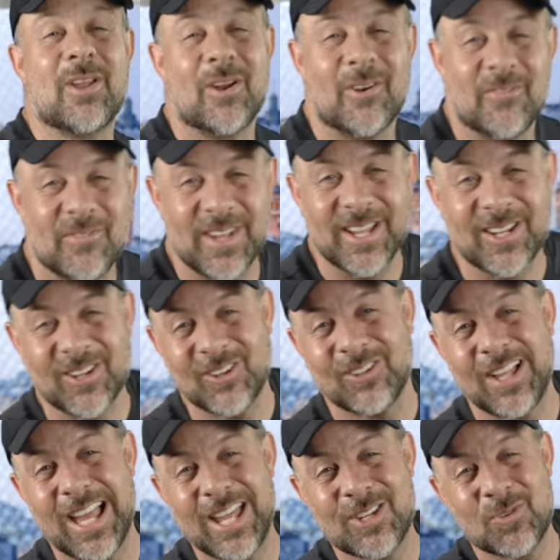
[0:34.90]
your
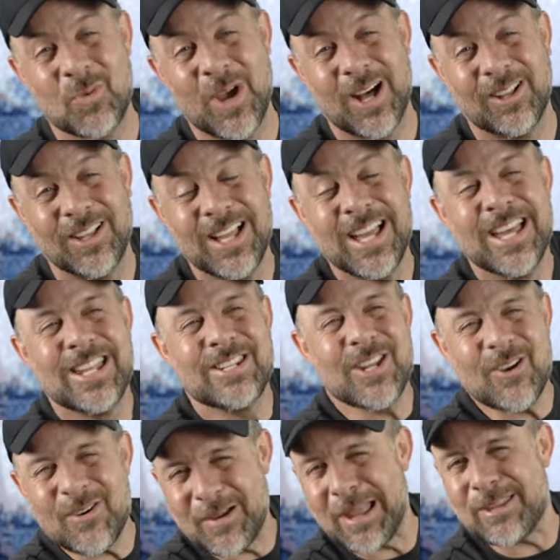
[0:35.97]
vehicle as well.
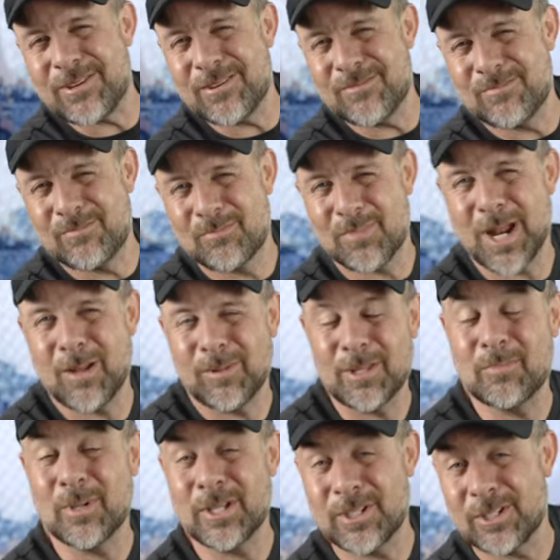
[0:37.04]
So as you probably
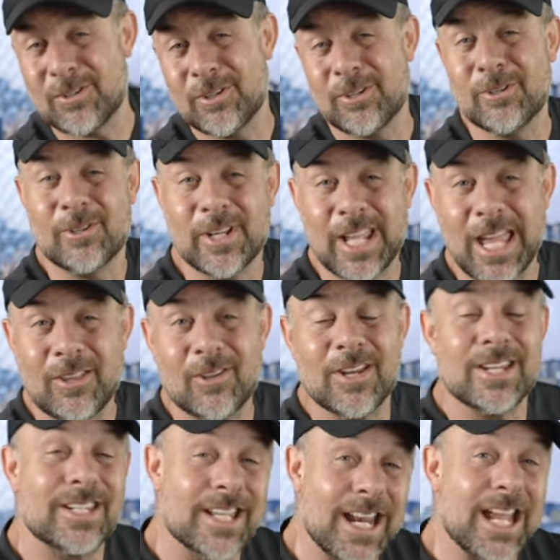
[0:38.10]
put two to two together,
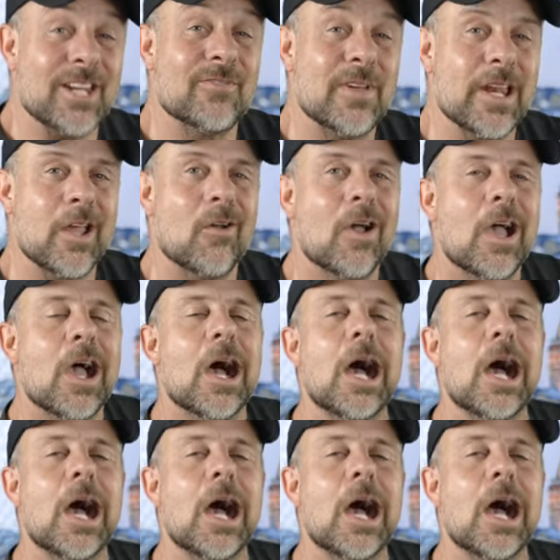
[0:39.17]
in today's video,